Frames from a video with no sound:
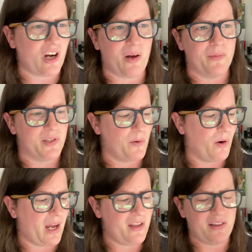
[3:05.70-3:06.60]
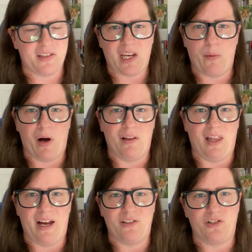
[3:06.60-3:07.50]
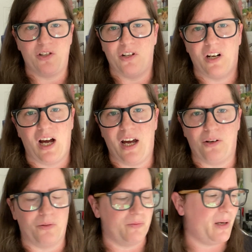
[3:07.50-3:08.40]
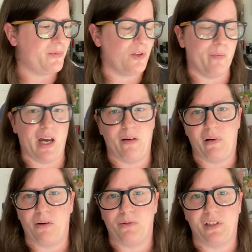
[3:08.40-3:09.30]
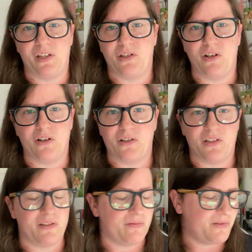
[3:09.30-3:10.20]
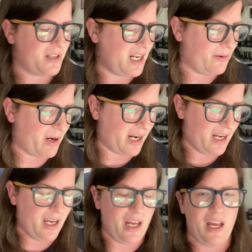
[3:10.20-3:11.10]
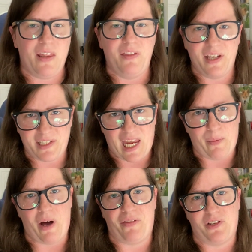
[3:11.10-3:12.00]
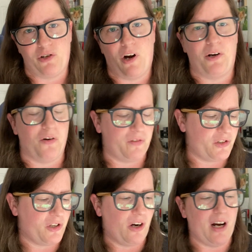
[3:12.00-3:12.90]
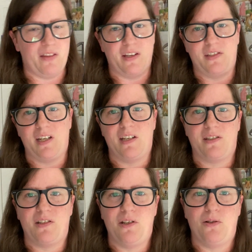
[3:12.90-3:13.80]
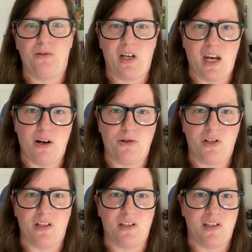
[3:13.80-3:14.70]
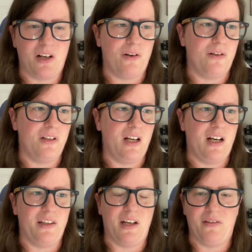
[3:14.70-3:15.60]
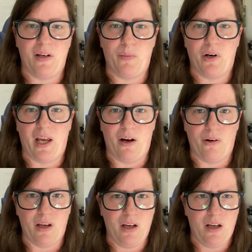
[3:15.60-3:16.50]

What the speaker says: I misspoke. I think this came out last year. I'm so bad about release years. Anyway, this came out this year, I know for sure. And this is the new Chaotian single that they put out.